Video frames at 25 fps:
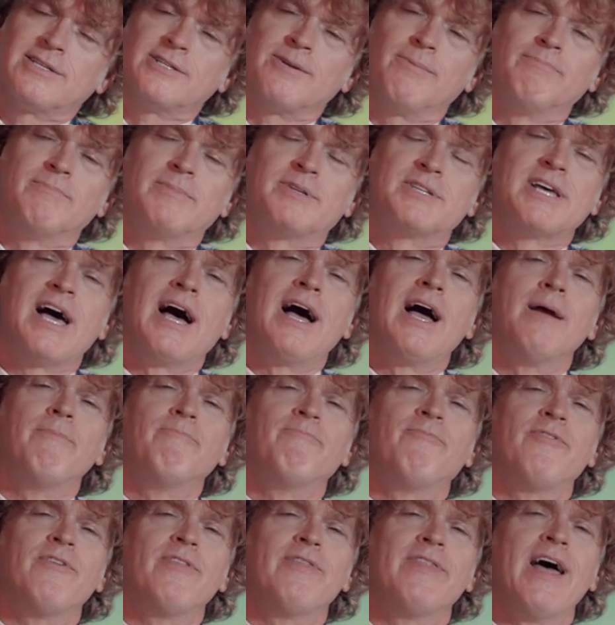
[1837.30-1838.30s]
some time
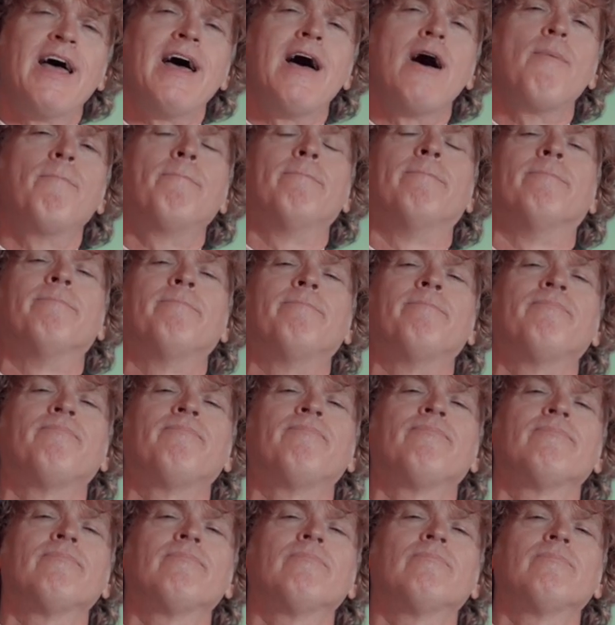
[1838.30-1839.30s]
for them
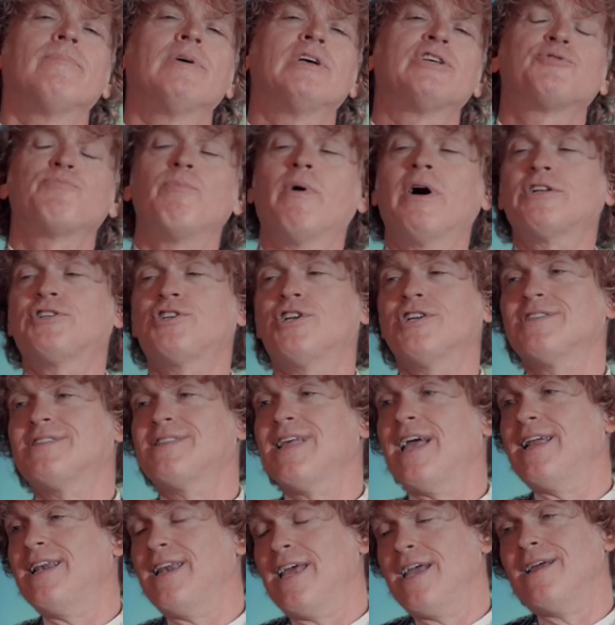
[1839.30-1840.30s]
as much as
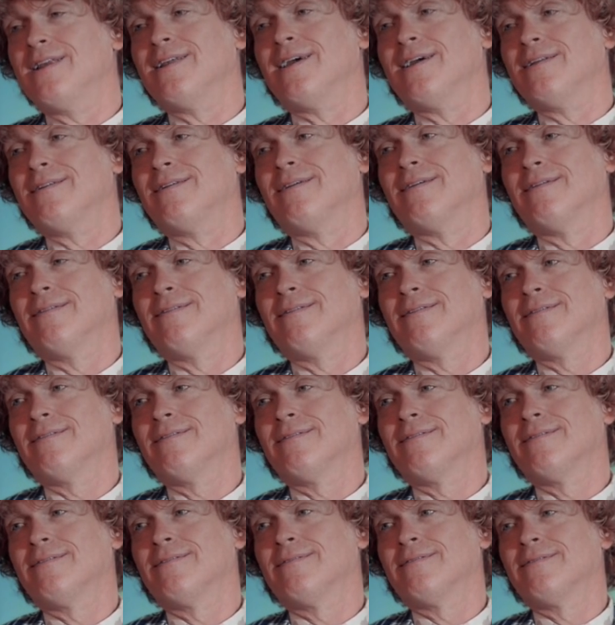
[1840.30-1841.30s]
they needed
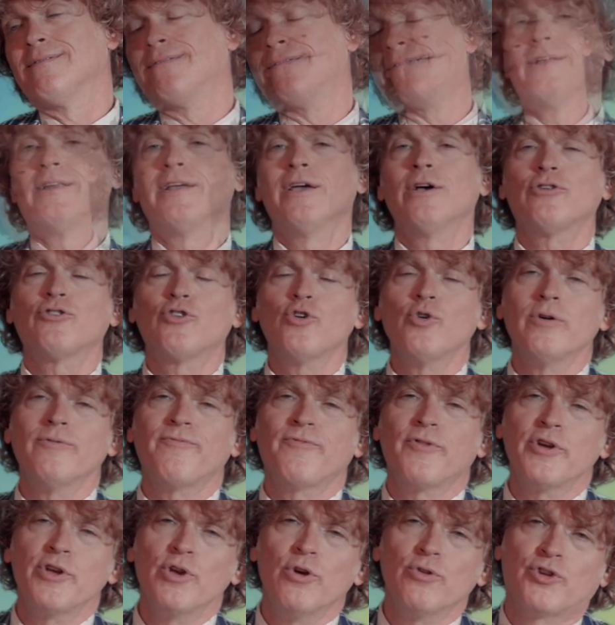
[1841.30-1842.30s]
and he'll do it
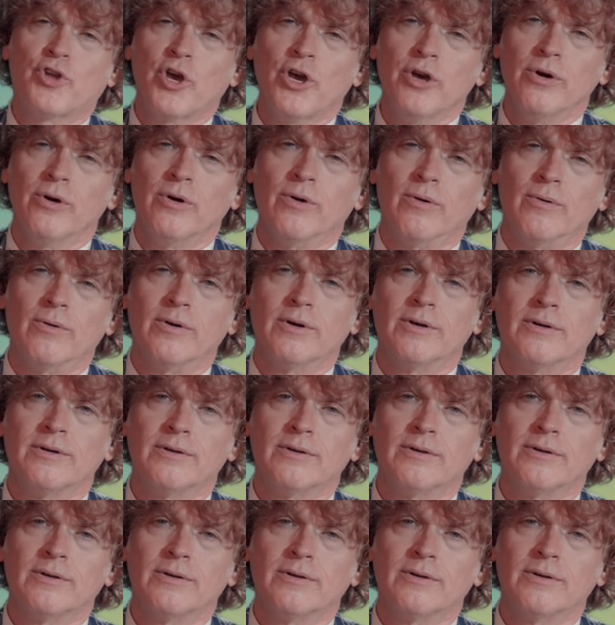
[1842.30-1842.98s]
for you too